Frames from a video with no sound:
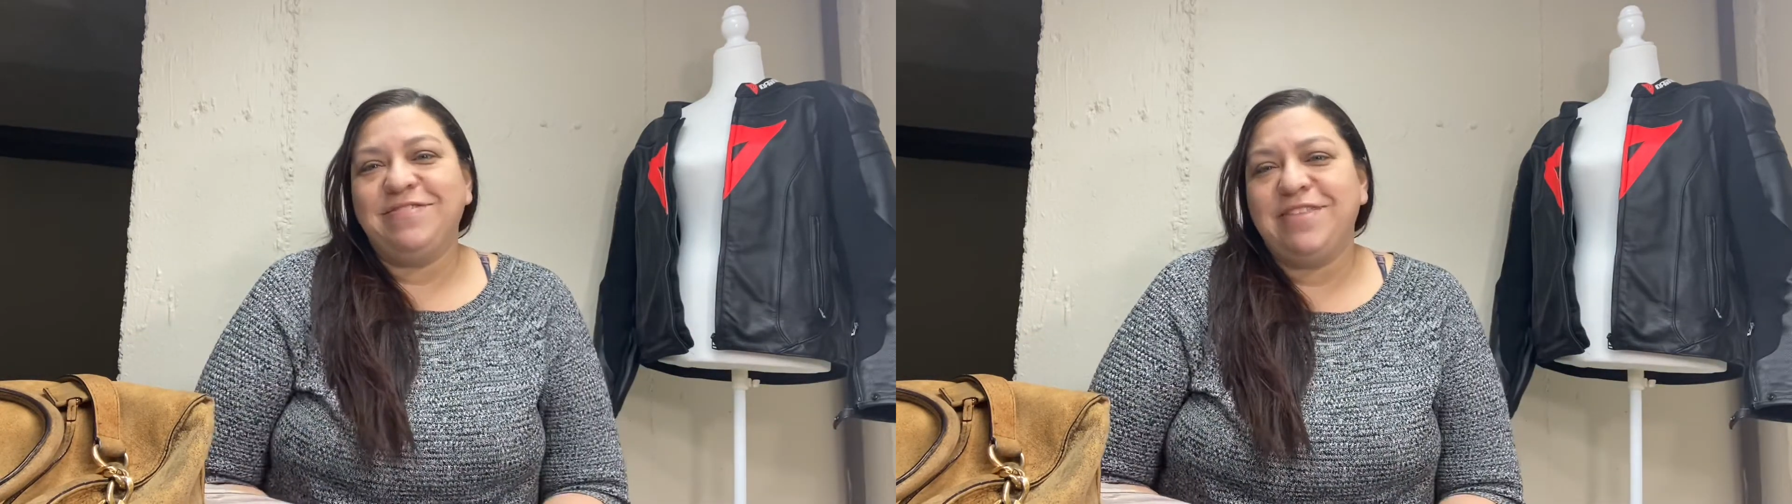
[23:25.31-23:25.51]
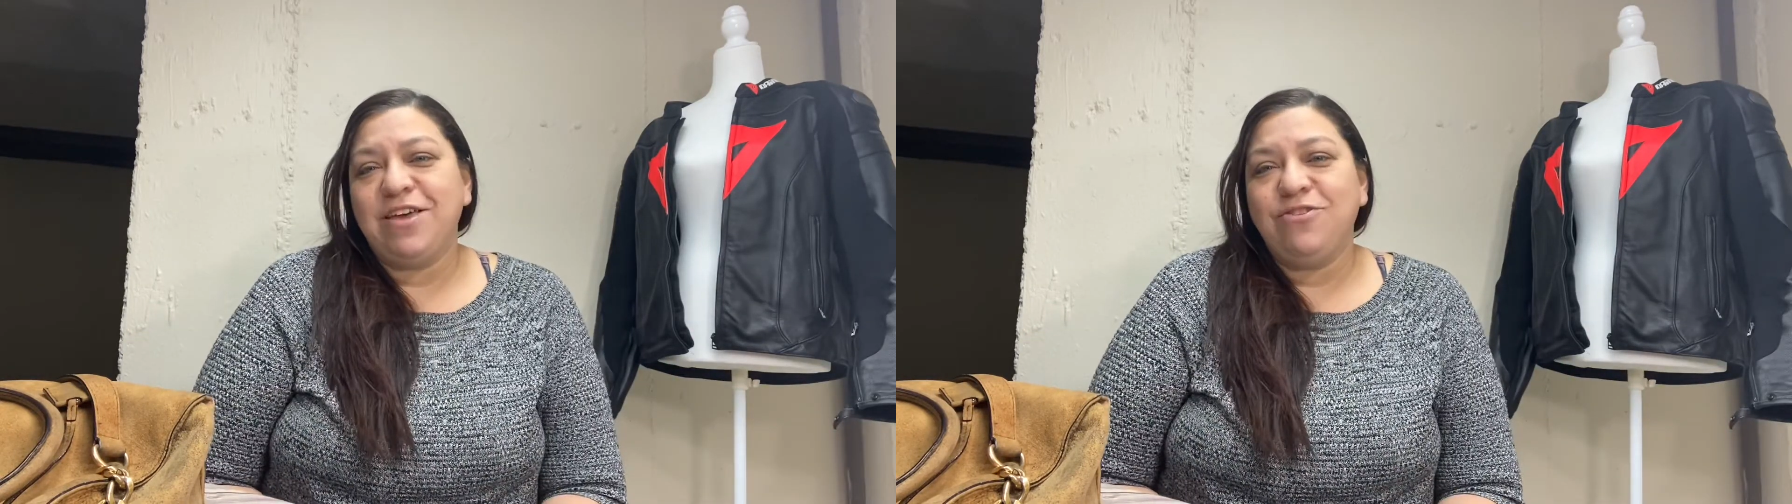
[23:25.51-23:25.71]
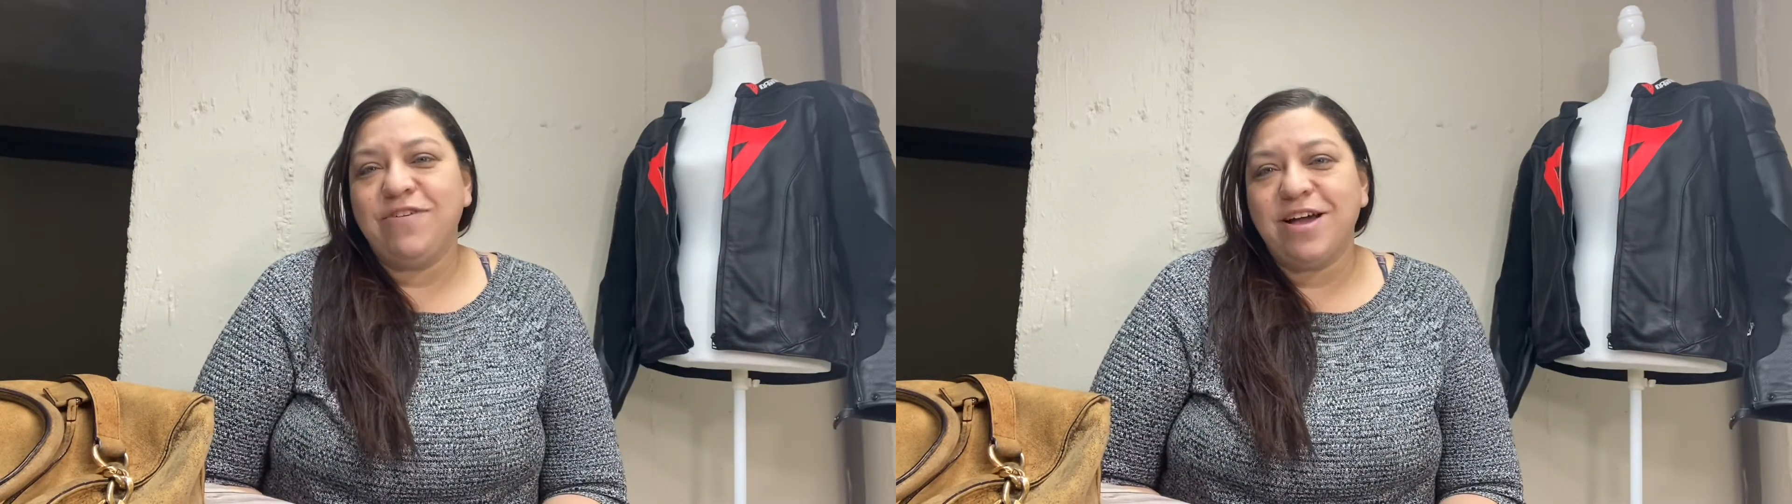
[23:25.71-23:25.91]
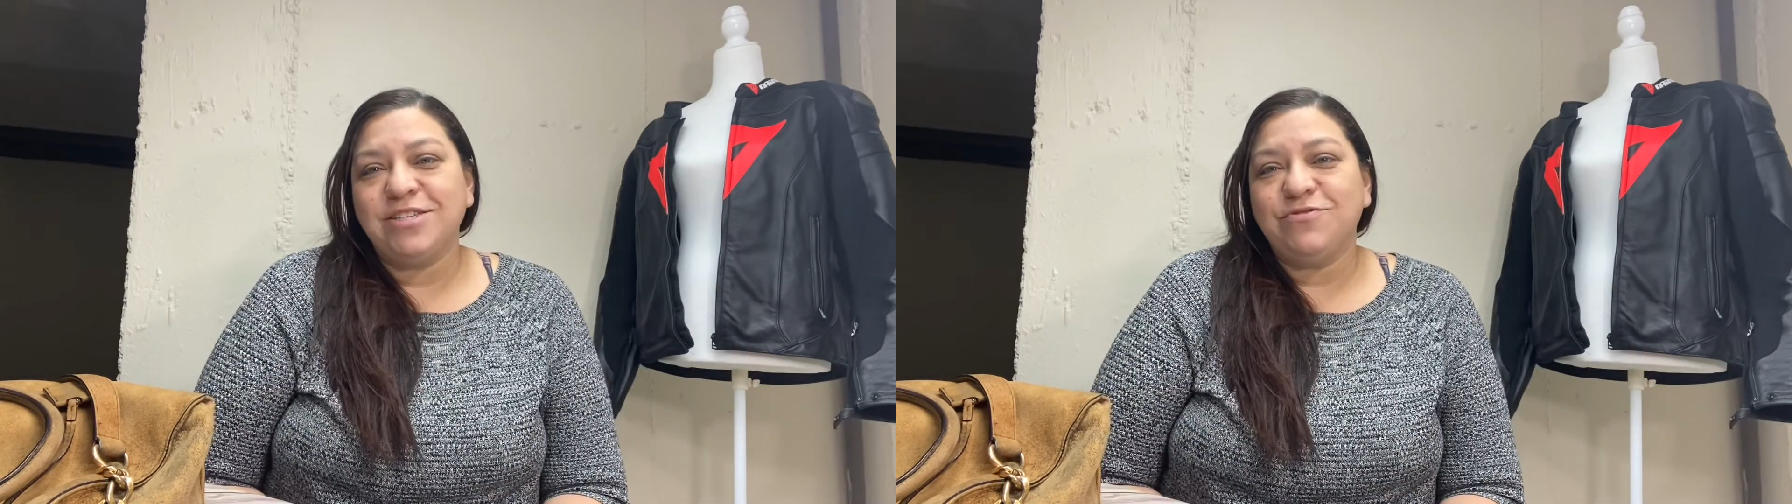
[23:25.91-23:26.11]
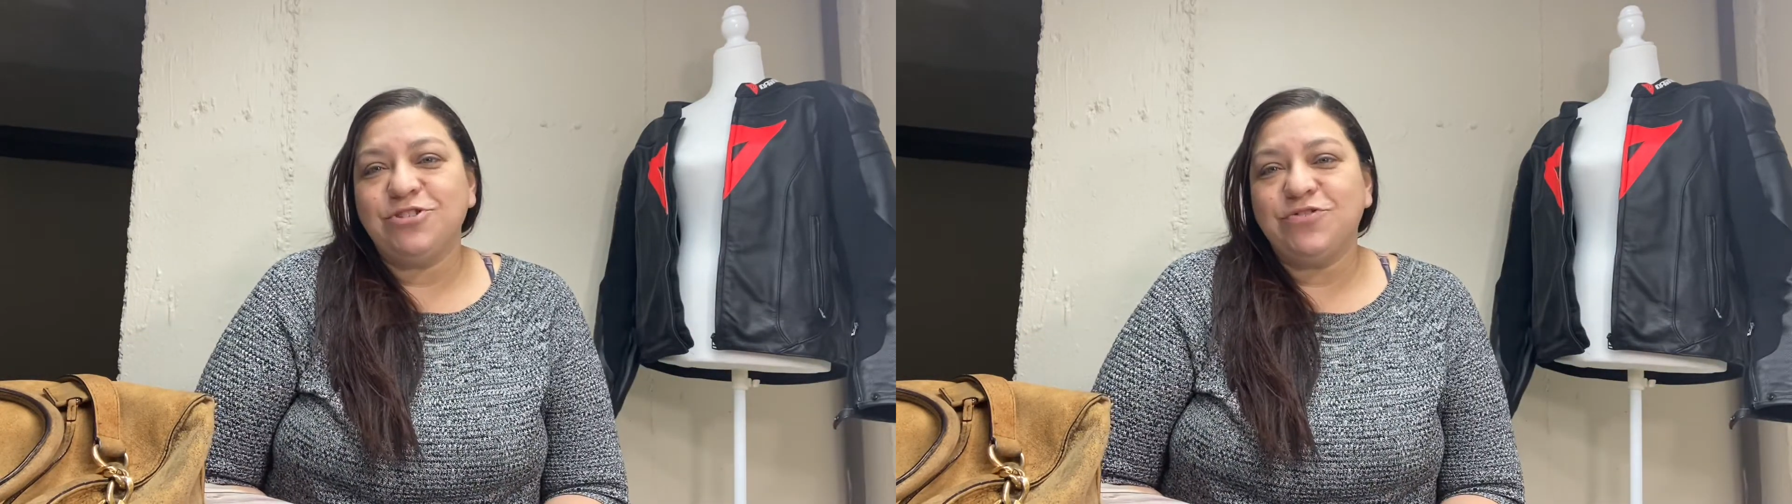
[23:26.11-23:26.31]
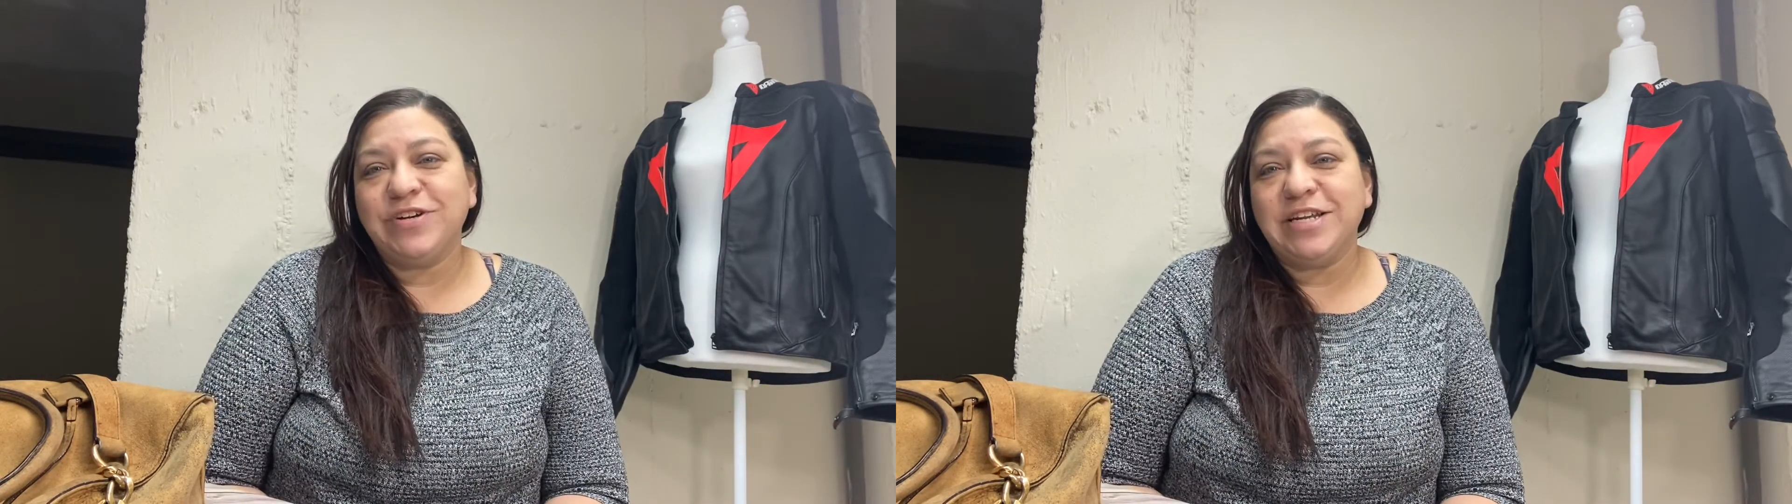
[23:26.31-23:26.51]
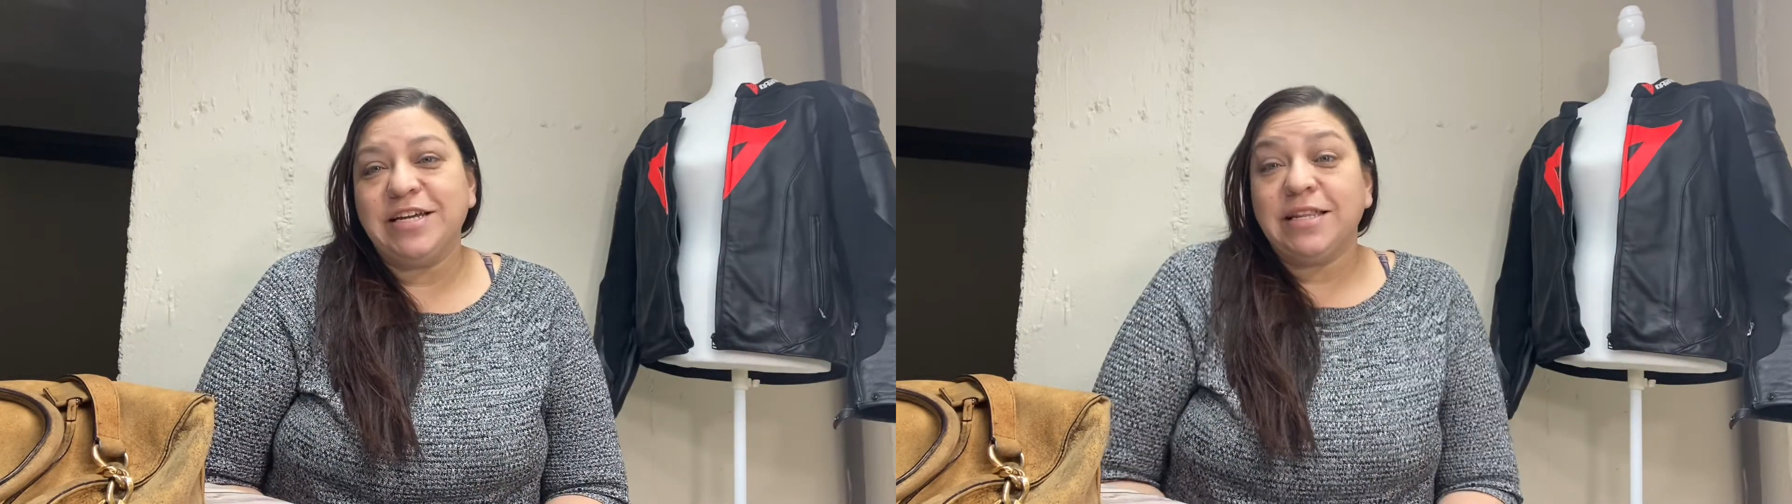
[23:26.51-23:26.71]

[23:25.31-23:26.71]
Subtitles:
thank you guys for joining.